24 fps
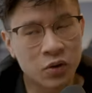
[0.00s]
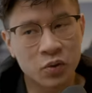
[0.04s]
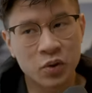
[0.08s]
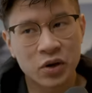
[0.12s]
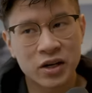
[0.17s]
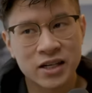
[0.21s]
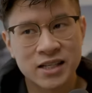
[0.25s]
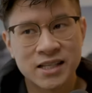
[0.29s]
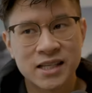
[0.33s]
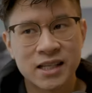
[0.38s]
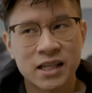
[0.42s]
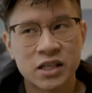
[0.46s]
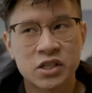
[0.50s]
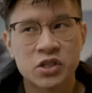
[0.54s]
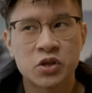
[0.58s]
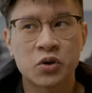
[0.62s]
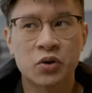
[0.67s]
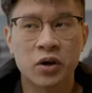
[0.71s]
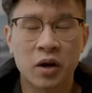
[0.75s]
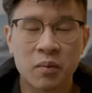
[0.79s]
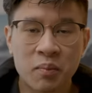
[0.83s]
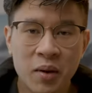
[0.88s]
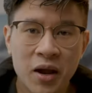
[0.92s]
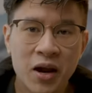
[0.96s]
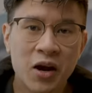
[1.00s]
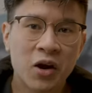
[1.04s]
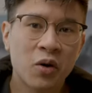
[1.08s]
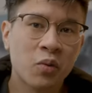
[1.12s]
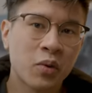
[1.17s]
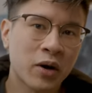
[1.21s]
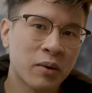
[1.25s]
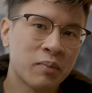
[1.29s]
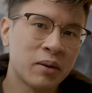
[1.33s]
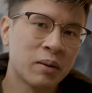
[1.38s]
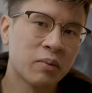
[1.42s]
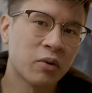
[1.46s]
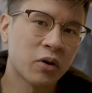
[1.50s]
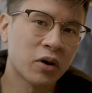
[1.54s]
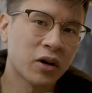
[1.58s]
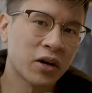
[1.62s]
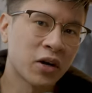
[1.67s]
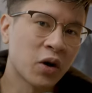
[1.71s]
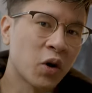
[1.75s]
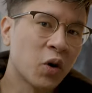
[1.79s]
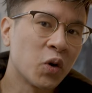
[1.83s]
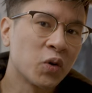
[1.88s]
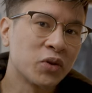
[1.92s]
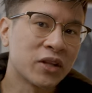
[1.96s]
You know, we're gonna see this during a bear where people are
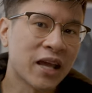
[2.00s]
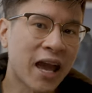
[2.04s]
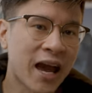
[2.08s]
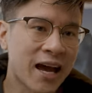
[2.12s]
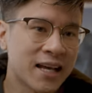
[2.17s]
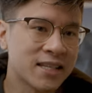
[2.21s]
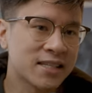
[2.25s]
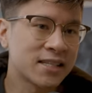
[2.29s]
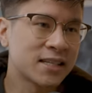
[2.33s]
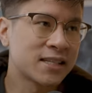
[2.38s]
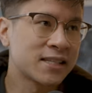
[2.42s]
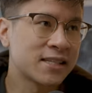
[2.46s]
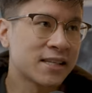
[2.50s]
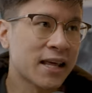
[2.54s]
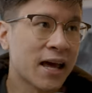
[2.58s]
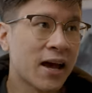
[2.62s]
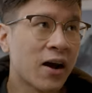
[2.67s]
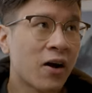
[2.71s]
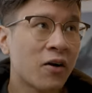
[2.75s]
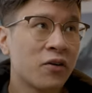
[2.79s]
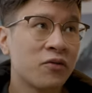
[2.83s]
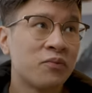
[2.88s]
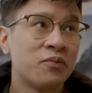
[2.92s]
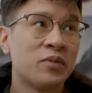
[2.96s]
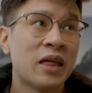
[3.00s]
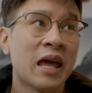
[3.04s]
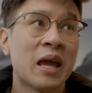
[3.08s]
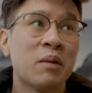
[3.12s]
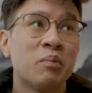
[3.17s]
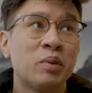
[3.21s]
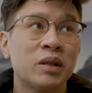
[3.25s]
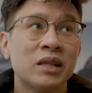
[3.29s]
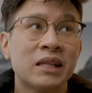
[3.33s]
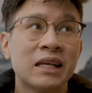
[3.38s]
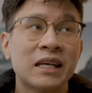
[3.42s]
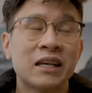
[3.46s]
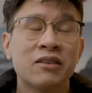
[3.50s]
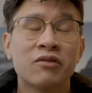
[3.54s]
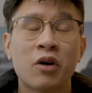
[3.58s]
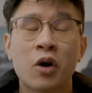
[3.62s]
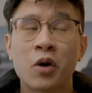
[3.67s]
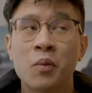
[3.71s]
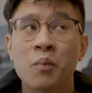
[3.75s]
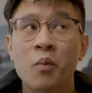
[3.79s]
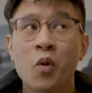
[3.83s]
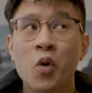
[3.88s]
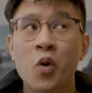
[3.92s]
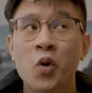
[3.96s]
gonna hold the assets that they believe
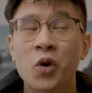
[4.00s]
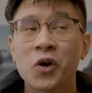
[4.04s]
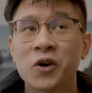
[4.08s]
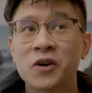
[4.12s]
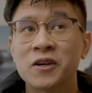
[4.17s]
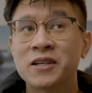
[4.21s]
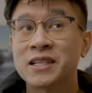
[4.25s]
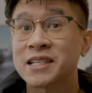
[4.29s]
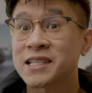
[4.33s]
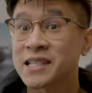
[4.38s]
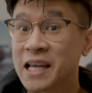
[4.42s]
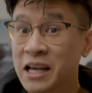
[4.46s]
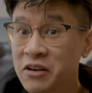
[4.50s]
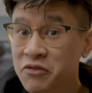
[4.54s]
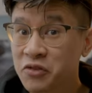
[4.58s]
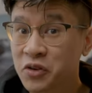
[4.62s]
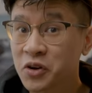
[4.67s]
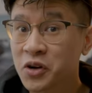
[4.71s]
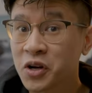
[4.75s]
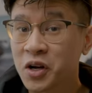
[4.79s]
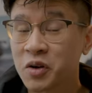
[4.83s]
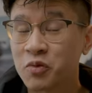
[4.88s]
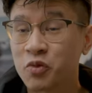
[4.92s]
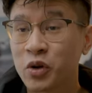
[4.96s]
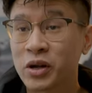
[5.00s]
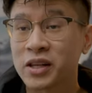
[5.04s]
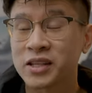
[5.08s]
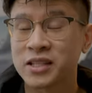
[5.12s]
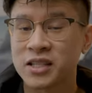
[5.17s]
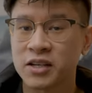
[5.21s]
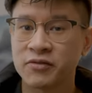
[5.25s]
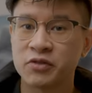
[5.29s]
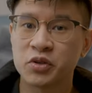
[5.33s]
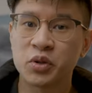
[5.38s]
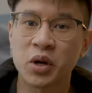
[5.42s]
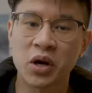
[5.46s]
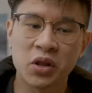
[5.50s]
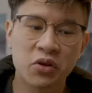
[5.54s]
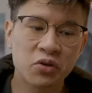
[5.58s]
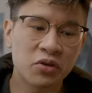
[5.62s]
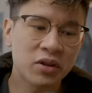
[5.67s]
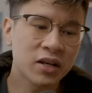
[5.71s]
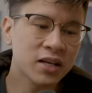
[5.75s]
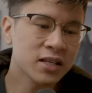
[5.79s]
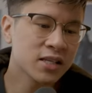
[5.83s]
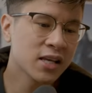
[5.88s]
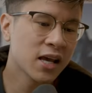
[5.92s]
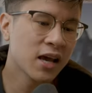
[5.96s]
are more safer relative to other
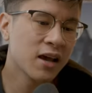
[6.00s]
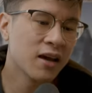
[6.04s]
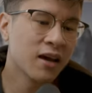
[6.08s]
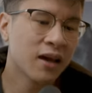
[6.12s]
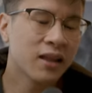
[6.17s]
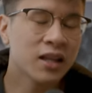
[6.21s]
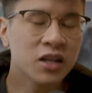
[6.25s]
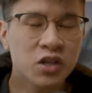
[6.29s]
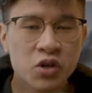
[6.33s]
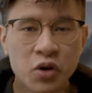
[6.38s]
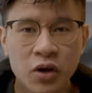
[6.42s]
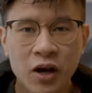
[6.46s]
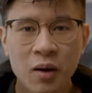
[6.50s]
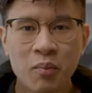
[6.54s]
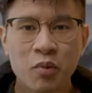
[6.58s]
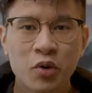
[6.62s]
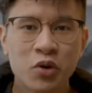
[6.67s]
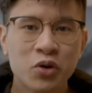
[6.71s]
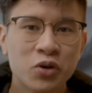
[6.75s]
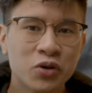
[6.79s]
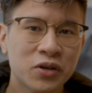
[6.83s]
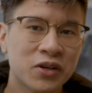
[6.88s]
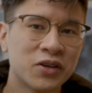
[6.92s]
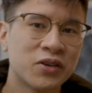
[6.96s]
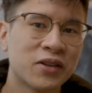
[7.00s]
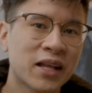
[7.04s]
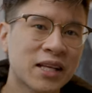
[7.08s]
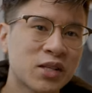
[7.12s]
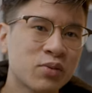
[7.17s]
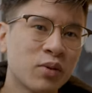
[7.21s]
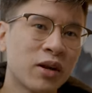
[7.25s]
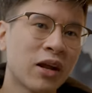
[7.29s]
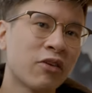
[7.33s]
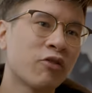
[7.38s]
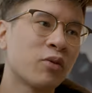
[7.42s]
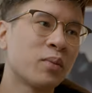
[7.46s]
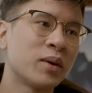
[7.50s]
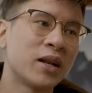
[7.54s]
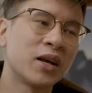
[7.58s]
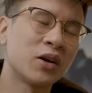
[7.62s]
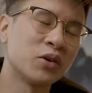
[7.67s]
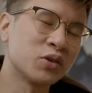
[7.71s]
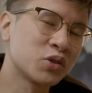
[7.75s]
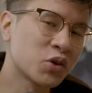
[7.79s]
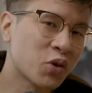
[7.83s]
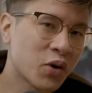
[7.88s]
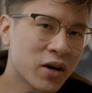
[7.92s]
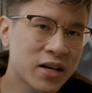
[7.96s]
things. And then during during a bull, you know, that's when everybody
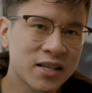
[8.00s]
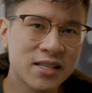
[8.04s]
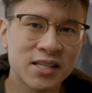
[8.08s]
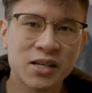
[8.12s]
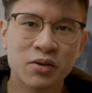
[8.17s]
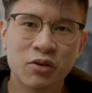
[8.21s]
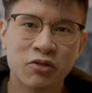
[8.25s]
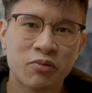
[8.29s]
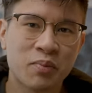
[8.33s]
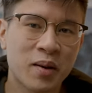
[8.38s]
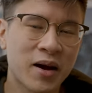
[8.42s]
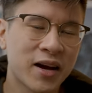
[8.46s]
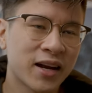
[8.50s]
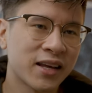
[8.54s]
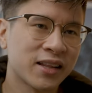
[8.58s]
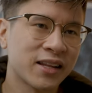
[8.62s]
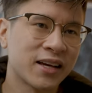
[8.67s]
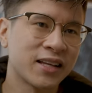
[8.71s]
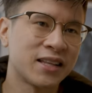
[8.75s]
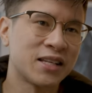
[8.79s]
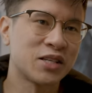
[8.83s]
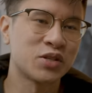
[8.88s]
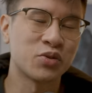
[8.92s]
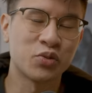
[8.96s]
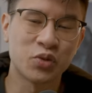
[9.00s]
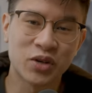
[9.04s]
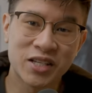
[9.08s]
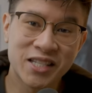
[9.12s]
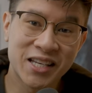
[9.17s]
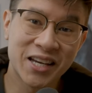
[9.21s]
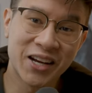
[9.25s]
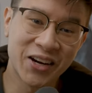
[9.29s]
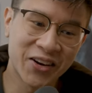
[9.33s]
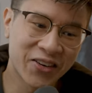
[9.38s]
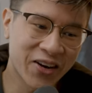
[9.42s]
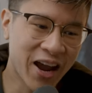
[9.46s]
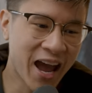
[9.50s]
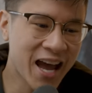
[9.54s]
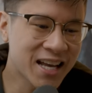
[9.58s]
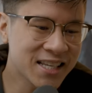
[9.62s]
goes crazy with buying like these riskier